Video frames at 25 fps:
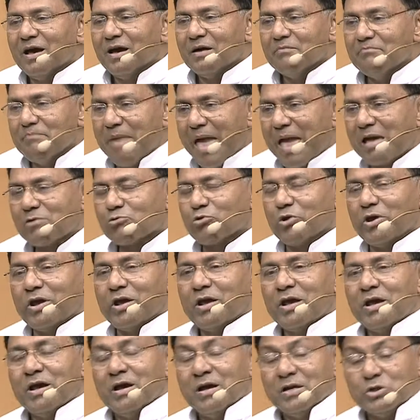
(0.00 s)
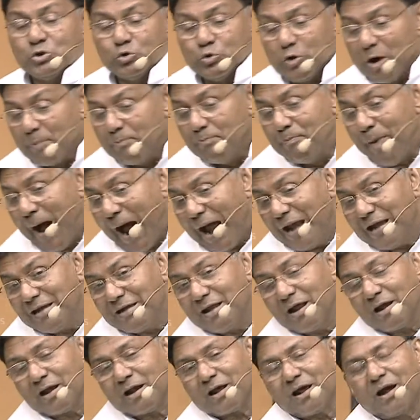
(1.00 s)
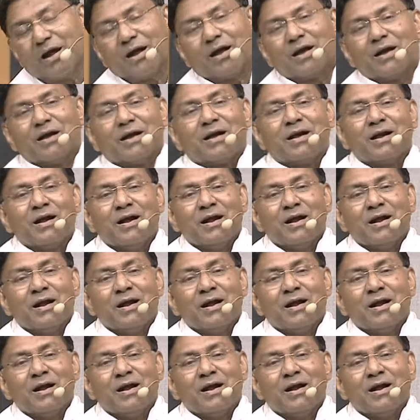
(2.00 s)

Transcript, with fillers: Mary, to abandon her,